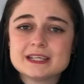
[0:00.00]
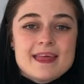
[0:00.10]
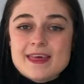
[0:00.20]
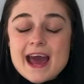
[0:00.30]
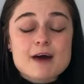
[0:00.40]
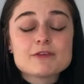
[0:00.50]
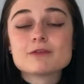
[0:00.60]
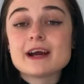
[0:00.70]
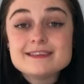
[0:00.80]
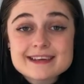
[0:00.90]
they have the
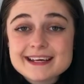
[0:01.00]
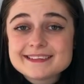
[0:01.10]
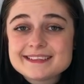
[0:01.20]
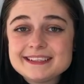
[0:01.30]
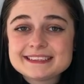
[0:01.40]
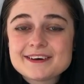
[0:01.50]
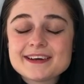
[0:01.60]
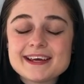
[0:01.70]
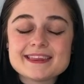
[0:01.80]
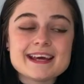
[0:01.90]
right deities on
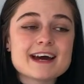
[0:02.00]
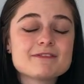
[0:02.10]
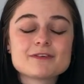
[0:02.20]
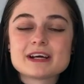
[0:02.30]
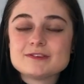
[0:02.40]
it, they have the right